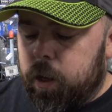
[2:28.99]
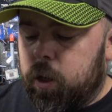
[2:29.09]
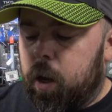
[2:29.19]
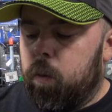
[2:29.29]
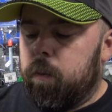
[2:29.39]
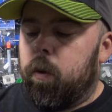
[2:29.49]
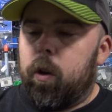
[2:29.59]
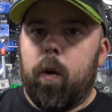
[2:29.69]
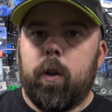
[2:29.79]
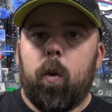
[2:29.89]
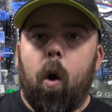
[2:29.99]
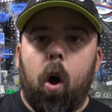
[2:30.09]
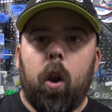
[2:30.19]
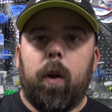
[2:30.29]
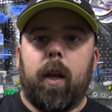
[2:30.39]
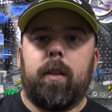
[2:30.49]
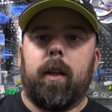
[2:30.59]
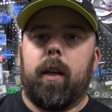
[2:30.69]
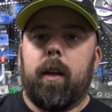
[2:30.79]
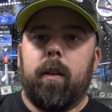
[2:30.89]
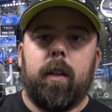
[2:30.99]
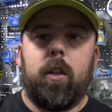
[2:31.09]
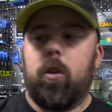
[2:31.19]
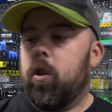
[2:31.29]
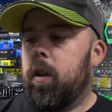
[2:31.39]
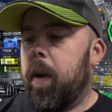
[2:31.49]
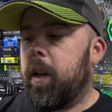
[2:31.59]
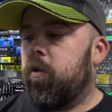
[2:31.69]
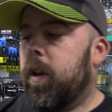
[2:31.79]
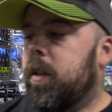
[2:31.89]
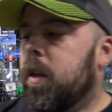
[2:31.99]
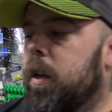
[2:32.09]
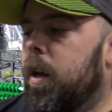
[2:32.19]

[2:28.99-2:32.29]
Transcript: So going to a hollow elastic, this is just a matrix